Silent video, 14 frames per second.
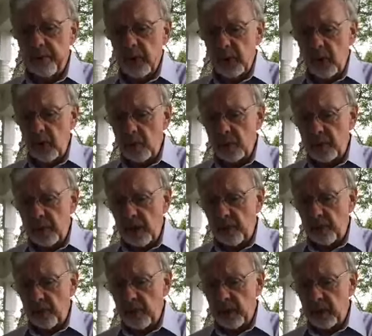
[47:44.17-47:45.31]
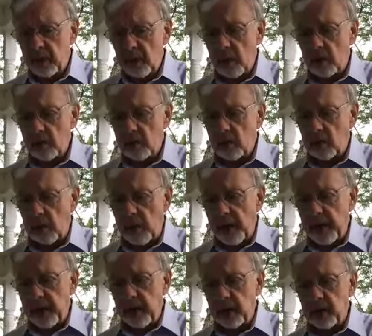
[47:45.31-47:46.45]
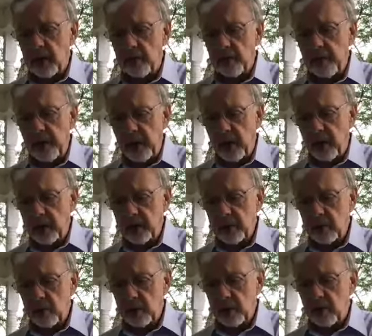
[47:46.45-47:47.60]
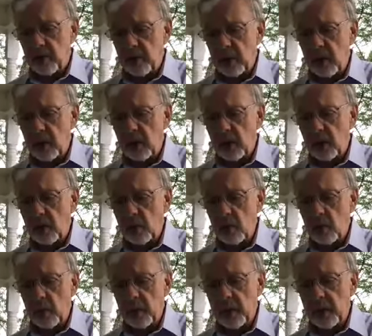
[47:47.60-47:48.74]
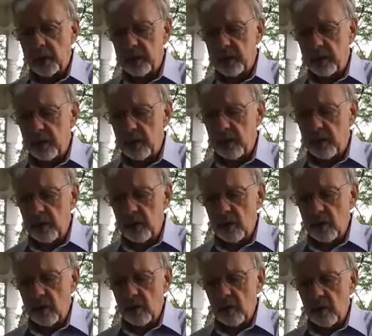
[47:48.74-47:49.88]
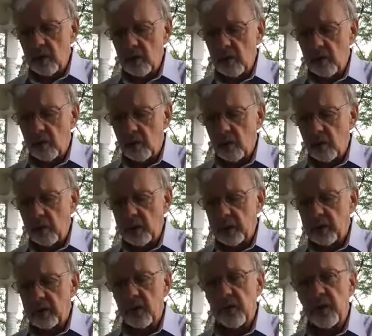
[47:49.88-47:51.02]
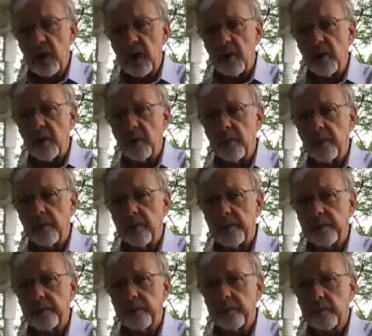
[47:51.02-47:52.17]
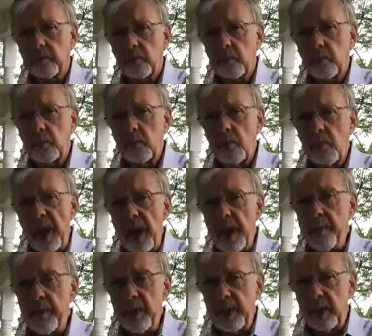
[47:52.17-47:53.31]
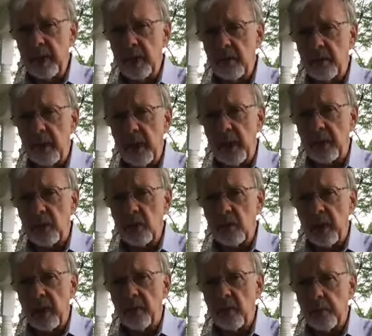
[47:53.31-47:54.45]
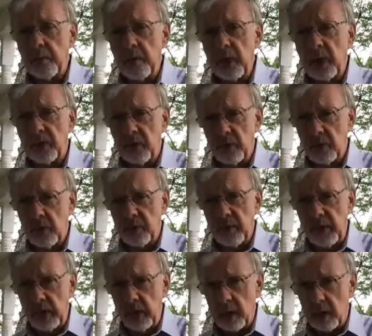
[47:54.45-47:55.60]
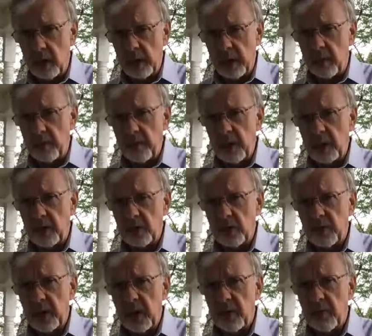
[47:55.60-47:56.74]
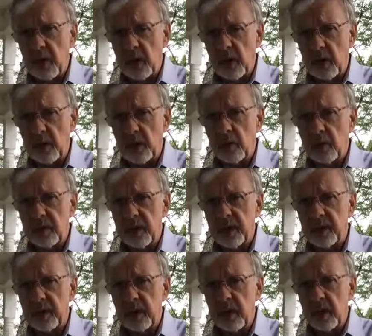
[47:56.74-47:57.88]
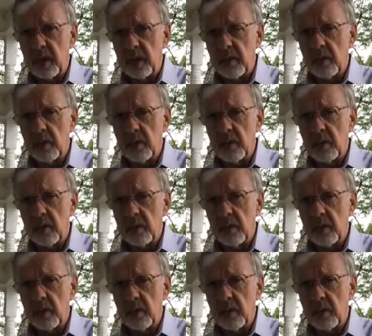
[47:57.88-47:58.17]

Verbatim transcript: Human suffering is also light in comparison with the very glories, glories of heaven. I believe that you have a picture of hell and a picture of heaven in Luke 16.